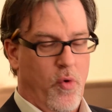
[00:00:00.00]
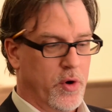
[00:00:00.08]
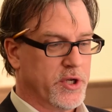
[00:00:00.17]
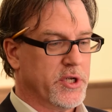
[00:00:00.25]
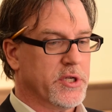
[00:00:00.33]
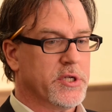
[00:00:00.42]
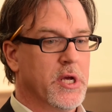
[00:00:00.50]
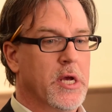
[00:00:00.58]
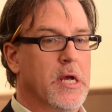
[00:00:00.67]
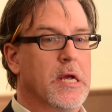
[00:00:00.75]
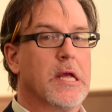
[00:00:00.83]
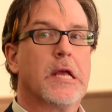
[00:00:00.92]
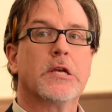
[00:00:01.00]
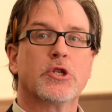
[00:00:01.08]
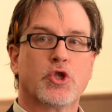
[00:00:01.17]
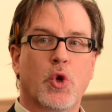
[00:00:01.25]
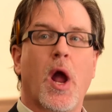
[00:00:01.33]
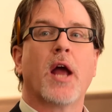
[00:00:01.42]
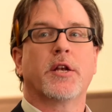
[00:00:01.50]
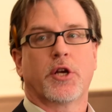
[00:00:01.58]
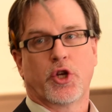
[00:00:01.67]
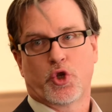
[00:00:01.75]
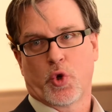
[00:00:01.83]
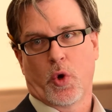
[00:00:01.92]
horses is trying
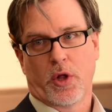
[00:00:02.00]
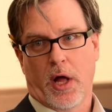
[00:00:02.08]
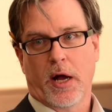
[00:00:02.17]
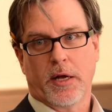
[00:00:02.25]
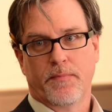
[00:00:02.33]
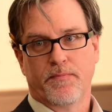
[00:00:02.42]
to control luck,